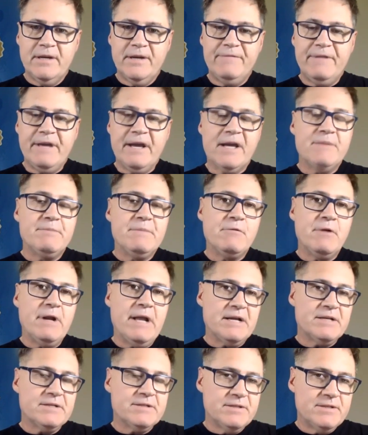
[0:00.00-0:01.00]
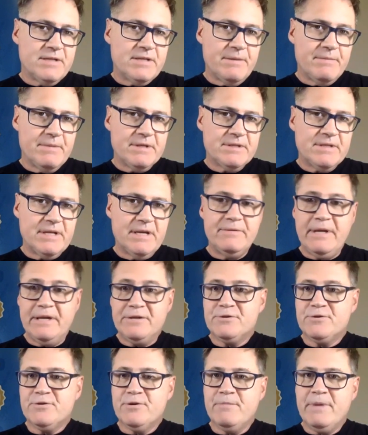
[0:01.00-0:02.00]
If that can be relaxed to some extent,
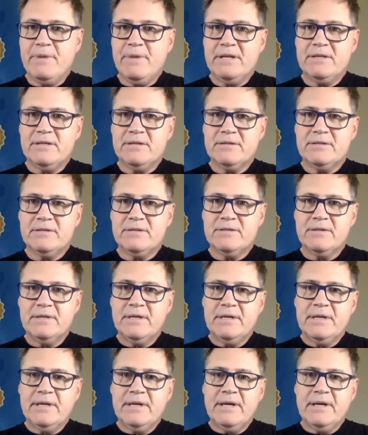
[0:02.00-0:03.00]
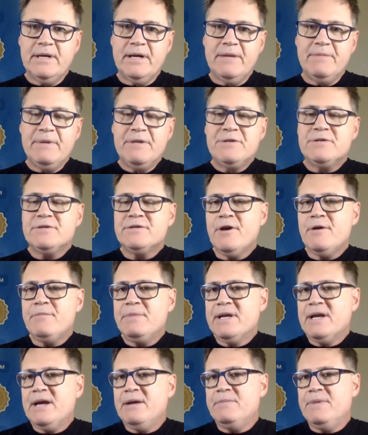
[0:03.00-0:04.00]
that's tremendous. And just
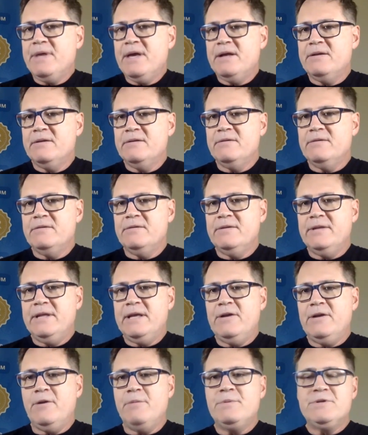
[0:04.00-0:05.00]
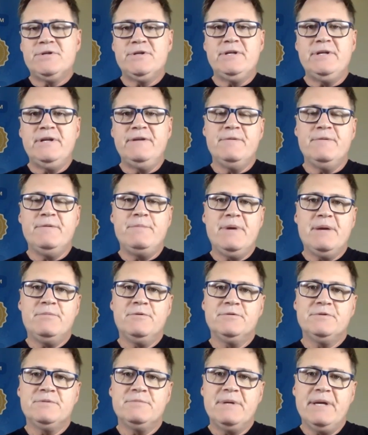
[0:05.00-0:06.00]
opening up that opportunity for
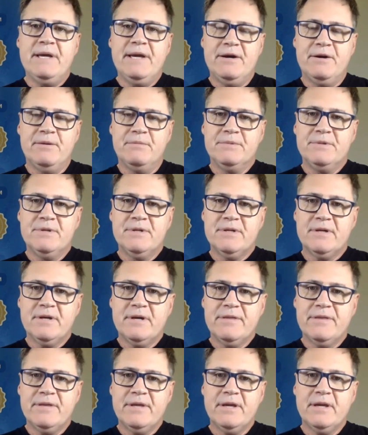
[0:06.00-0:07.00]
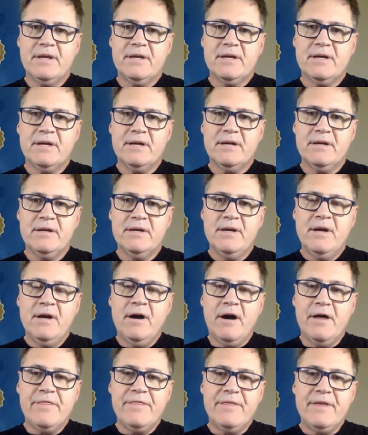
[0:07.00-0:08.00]
people to be helped. I think
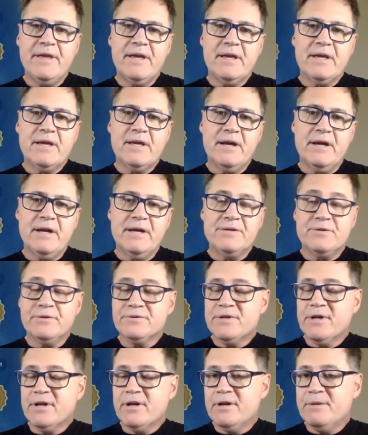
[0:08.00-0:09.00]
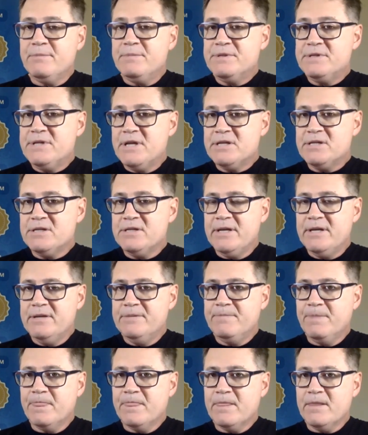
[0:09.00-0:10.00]
it's also going to
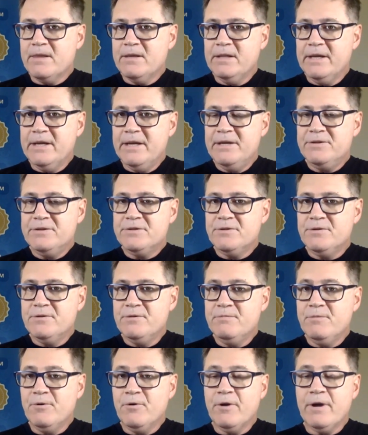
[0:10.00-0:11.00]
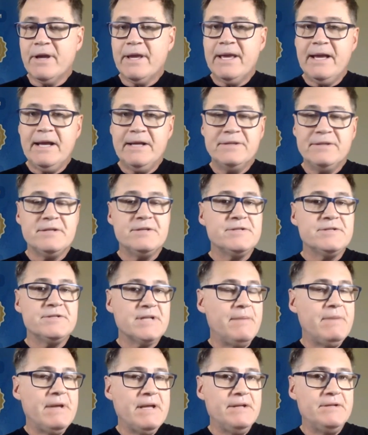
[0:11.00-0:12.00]
potentially lead to more accountants
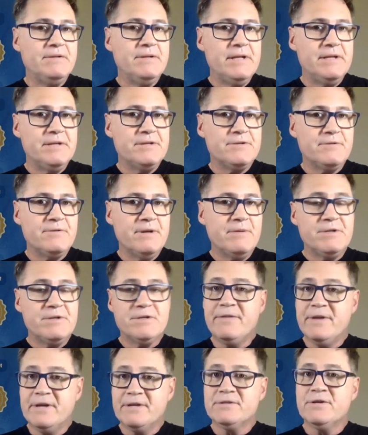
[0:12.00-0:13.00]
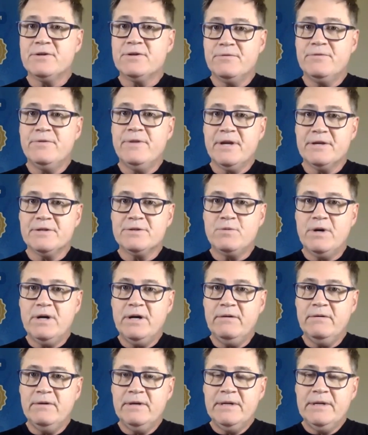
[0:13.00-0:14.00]
coming into the industry, which I think is a good thing as
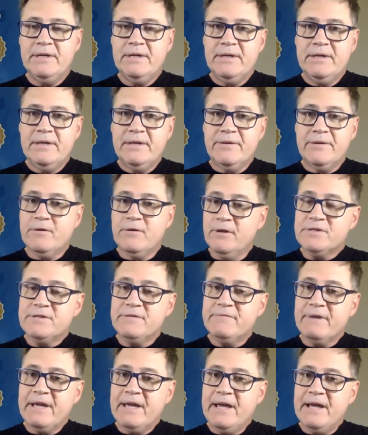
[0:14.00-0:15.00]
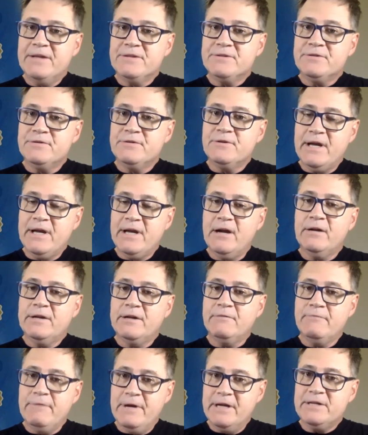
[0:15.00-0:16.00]
well. There are lots of accountants who are
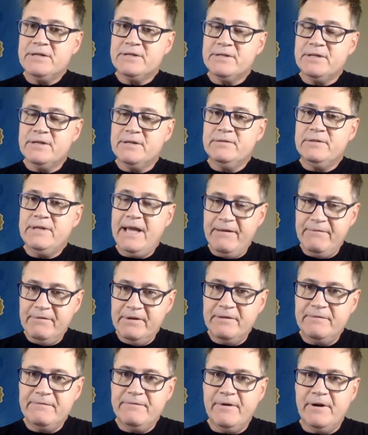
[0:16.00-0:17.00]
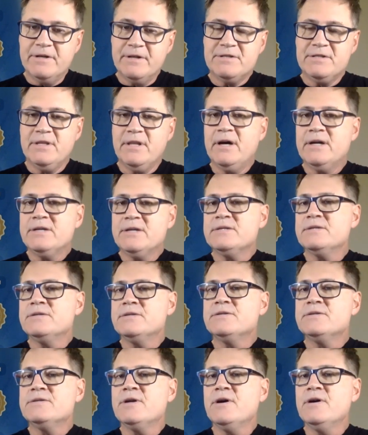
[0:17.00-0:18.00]
currently registered, have an advice
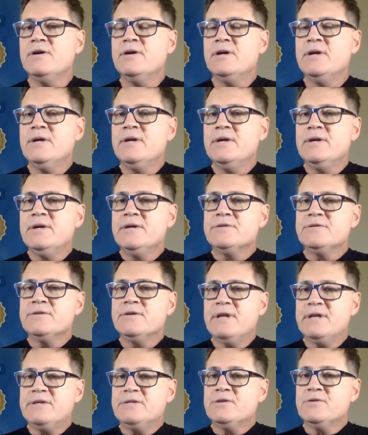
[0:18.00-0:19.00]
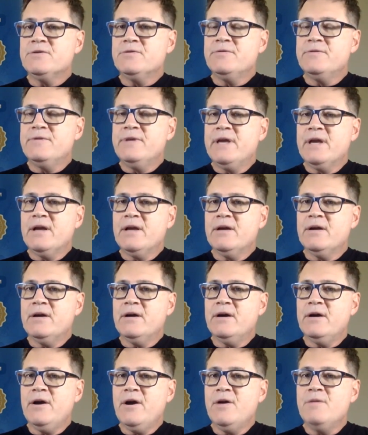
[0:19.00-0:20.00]
license, so that's a good thing.
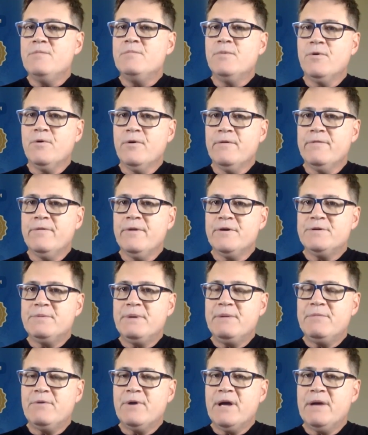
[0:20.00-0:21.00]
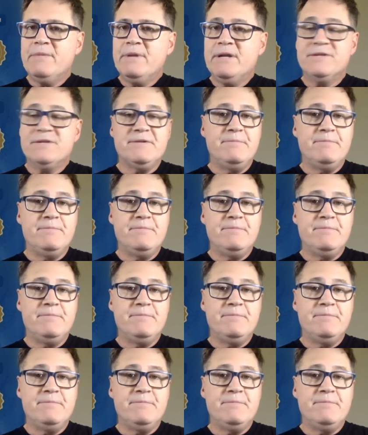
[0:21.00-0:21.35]
I hope more of those people come in.